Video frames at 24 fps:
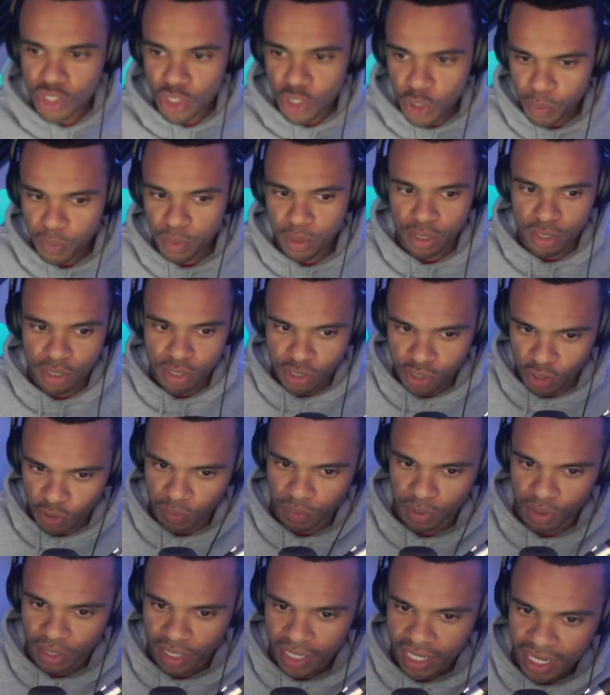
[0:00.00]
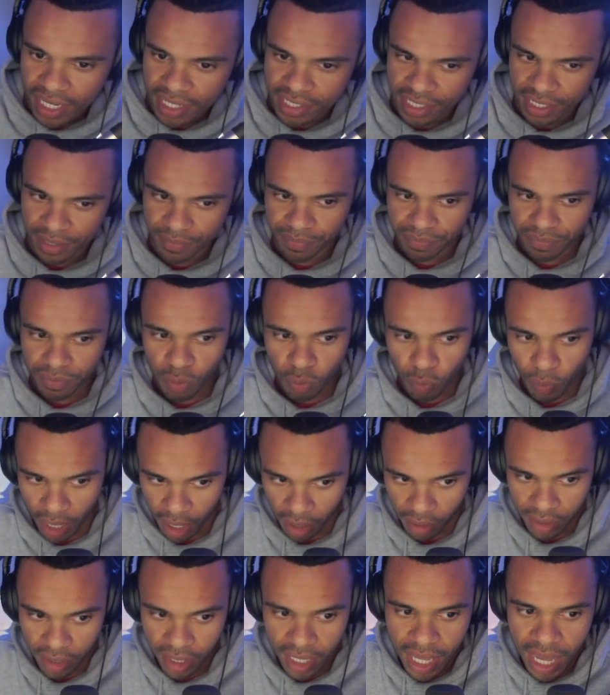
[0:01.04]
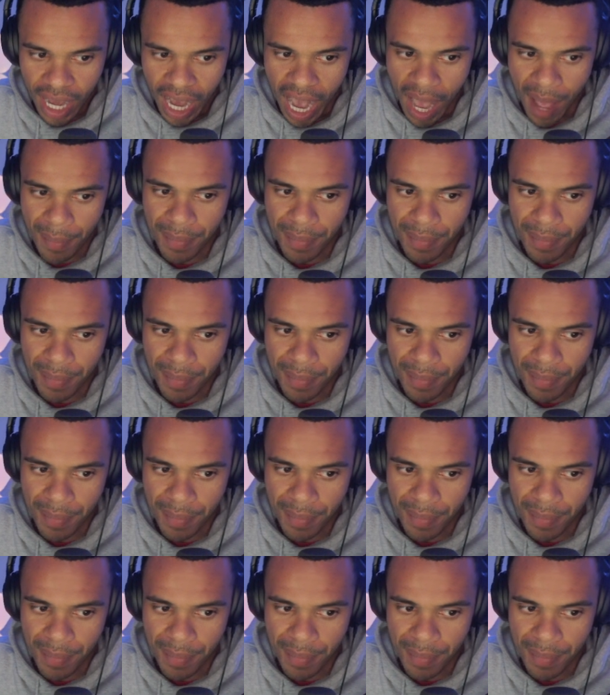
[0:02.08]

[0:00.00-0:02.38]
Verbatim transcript: Super, super easy. Well,